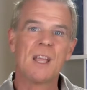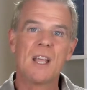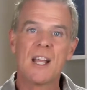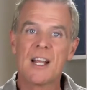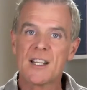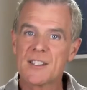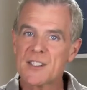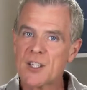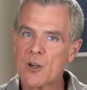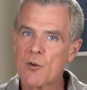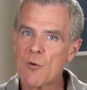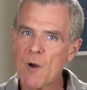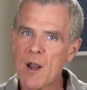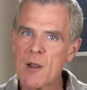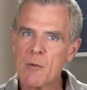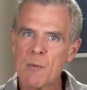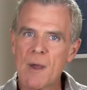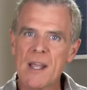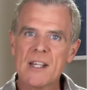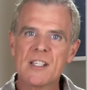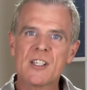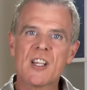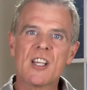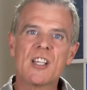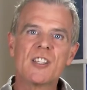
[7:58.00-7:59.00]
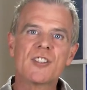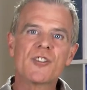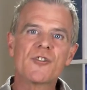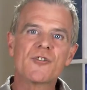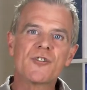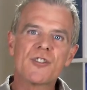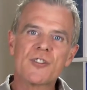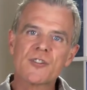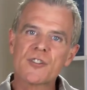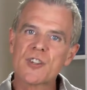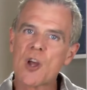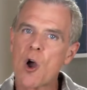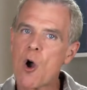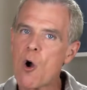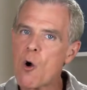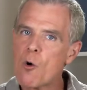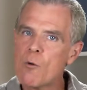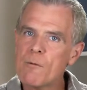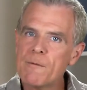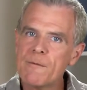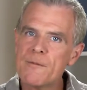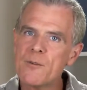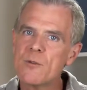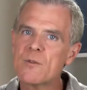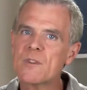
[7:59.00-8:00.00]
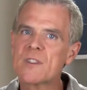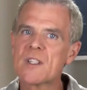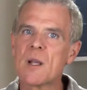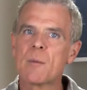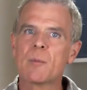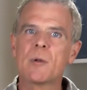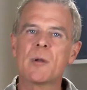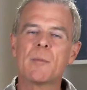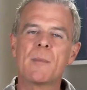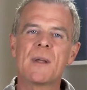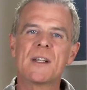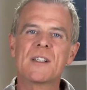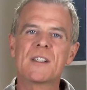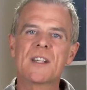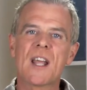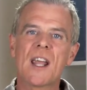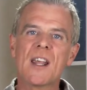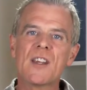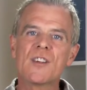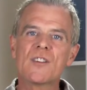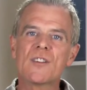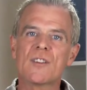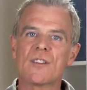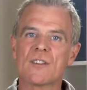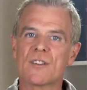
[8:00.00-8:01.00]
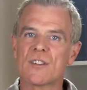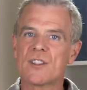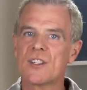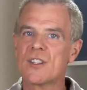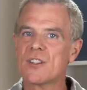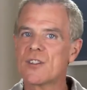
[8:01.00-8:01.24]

It's a great way to introduce whole food supplementation to